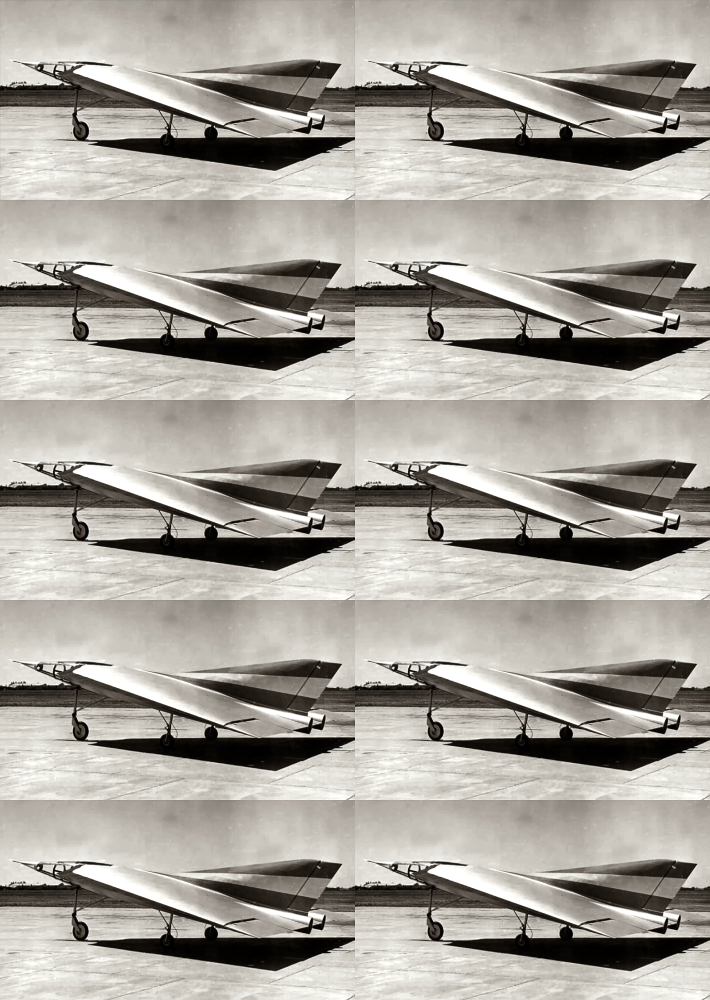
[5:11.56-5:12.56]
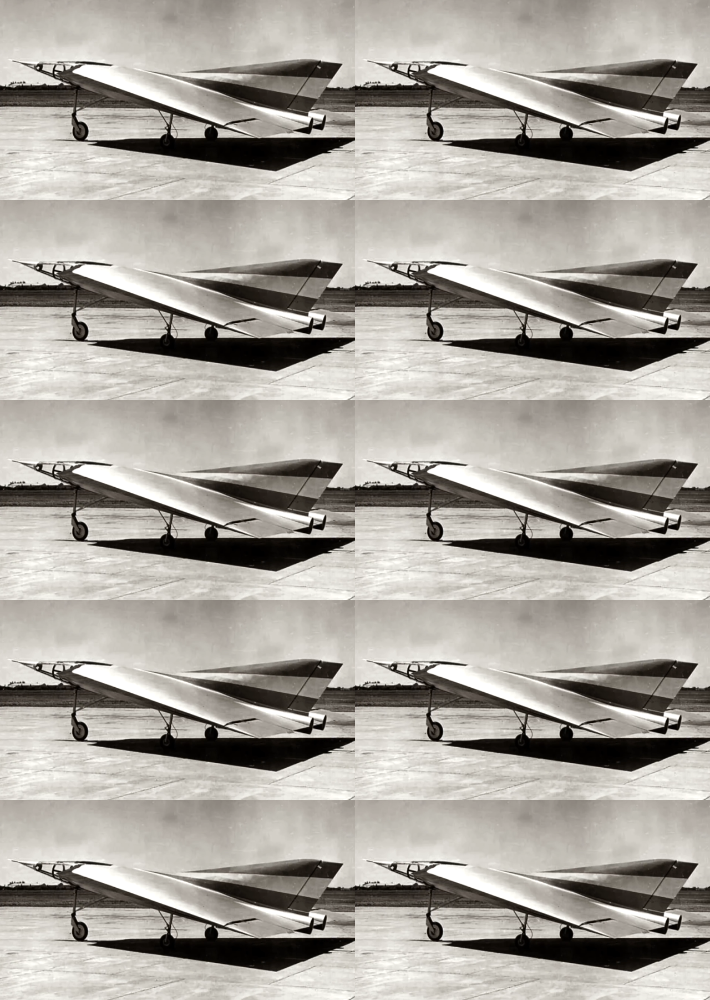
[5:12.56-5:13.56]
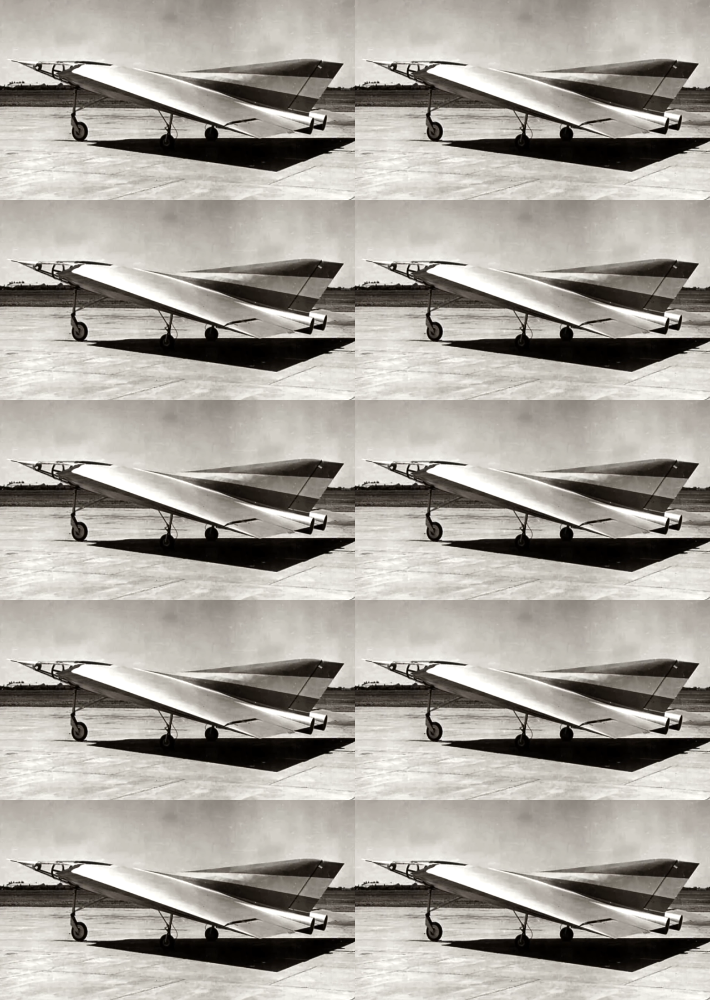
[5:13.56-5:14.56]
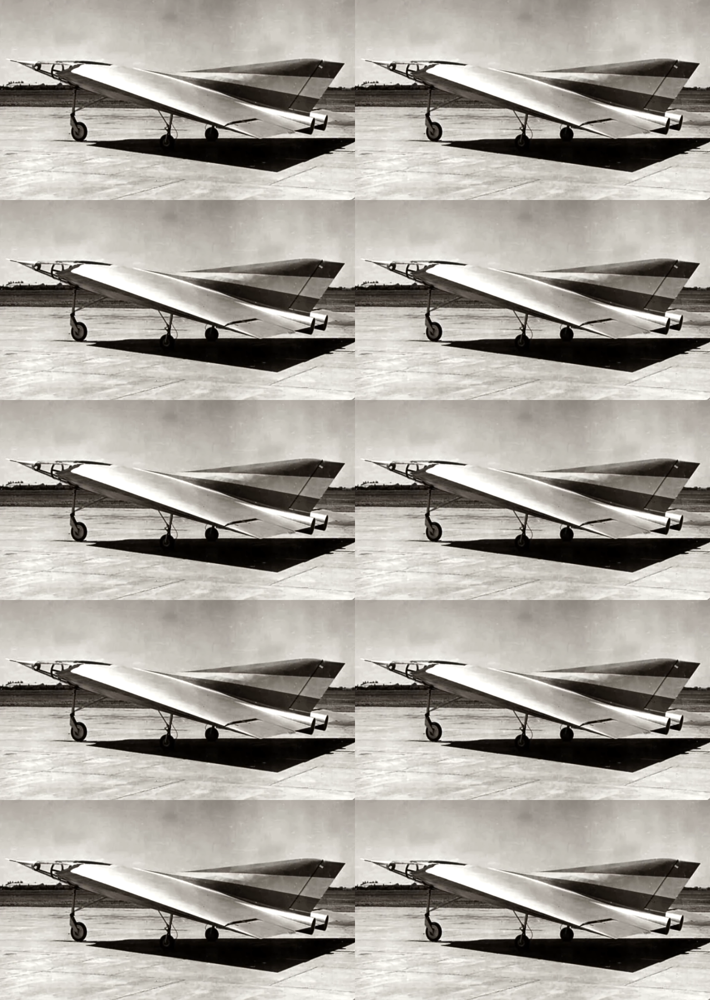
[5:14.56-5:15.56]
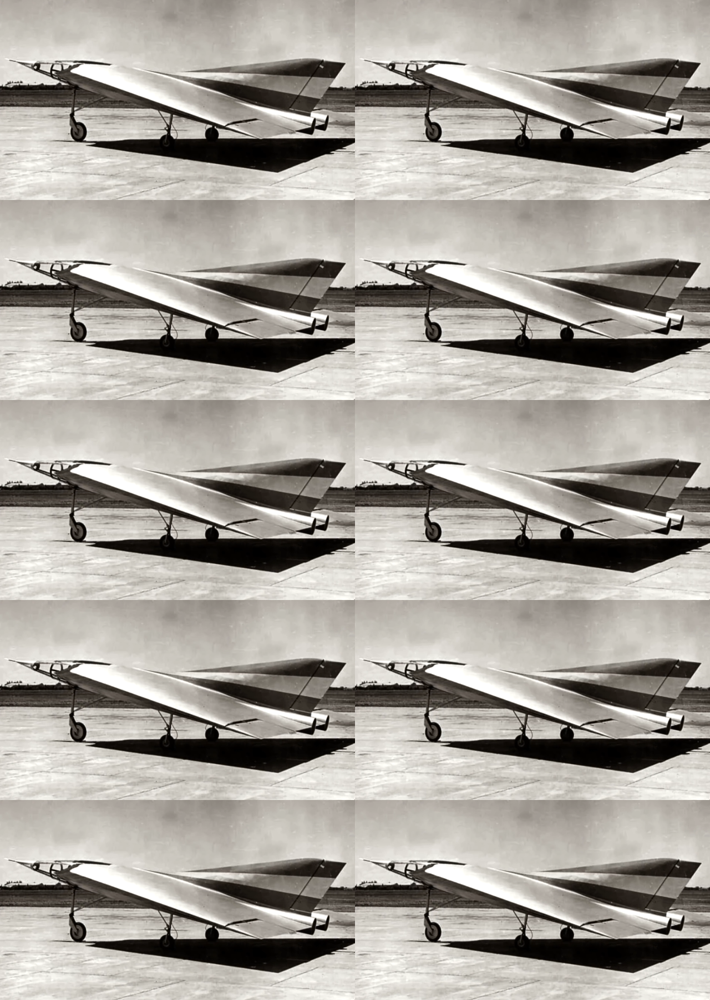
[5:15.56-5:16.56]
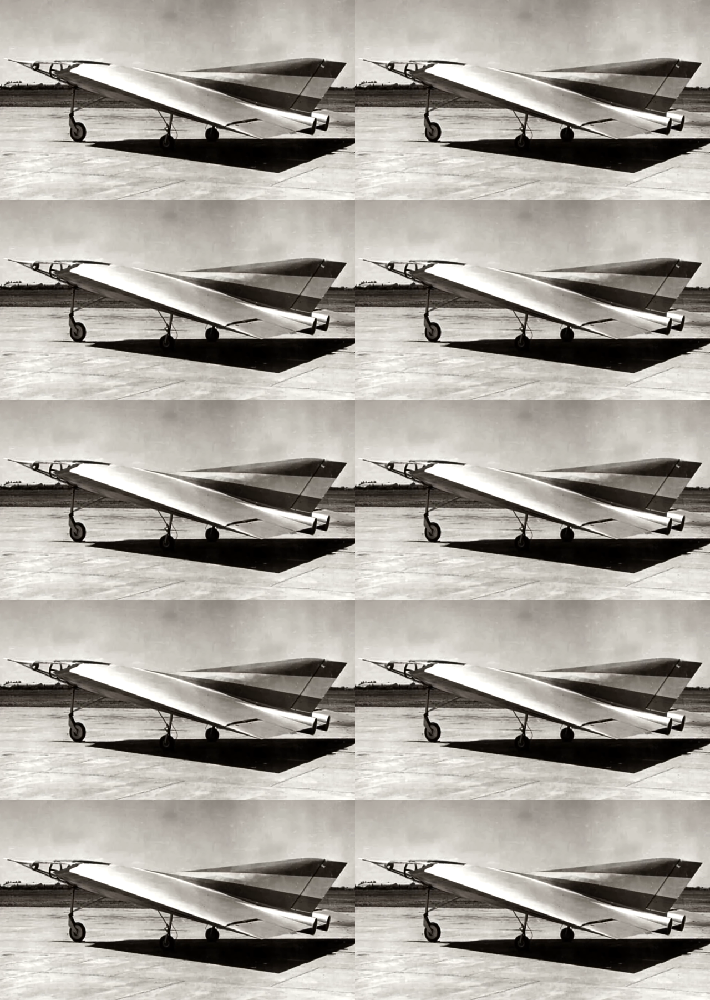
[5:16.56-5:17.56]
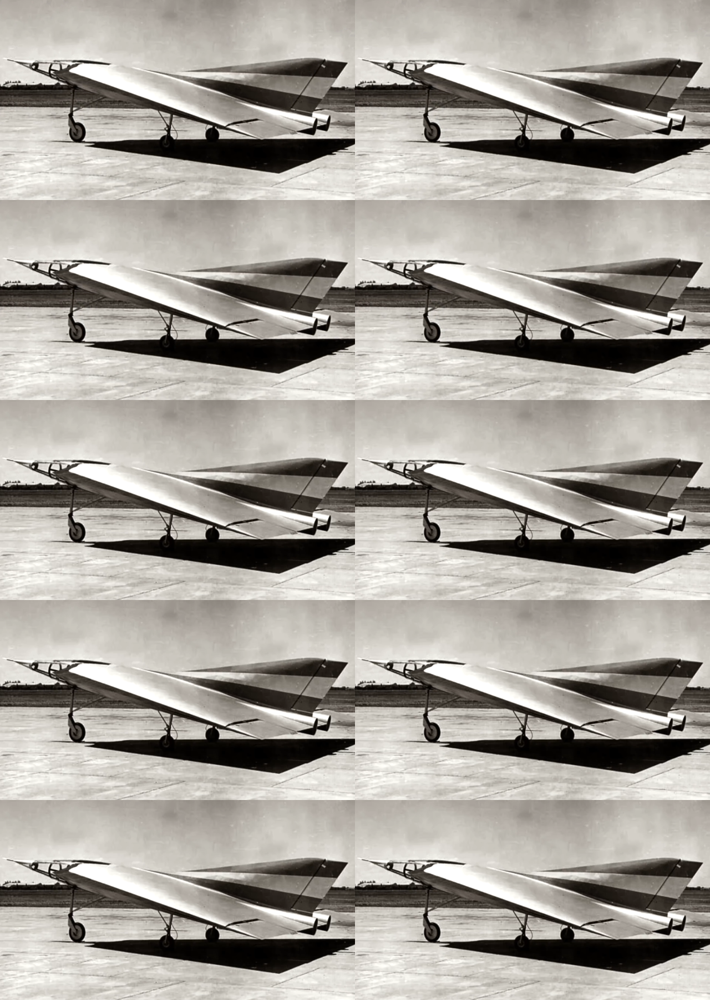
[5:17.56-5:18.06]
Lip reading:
[unreadable: no face in view]